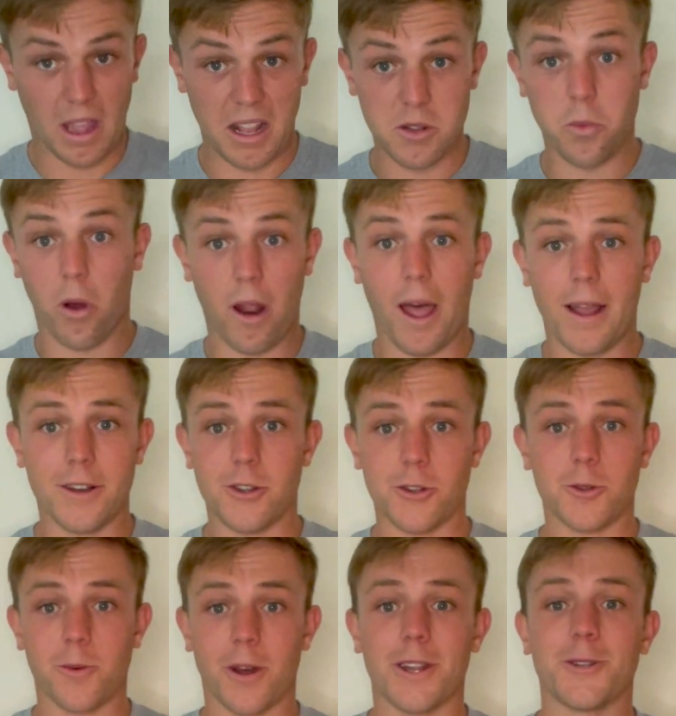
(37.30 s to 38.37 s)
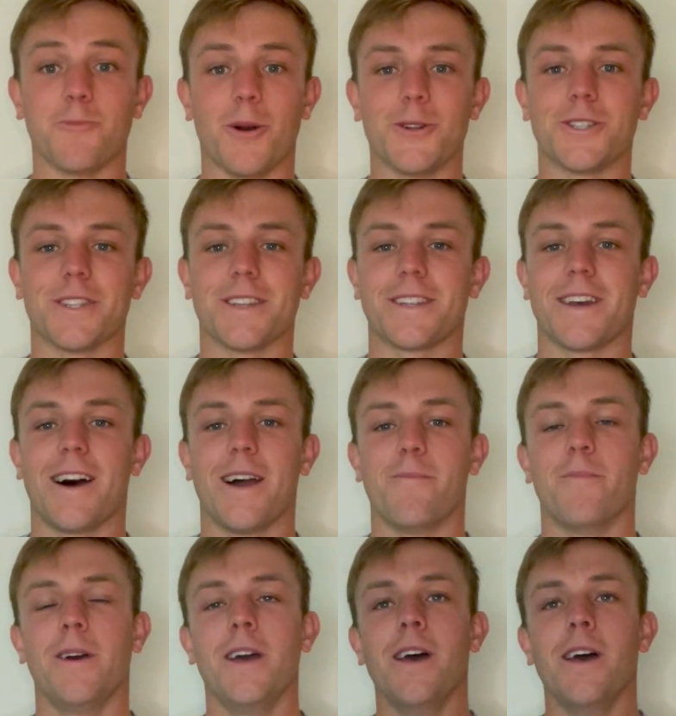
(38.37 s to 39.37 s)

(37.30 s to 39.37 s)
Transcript: what I do, to be honest, most of the time.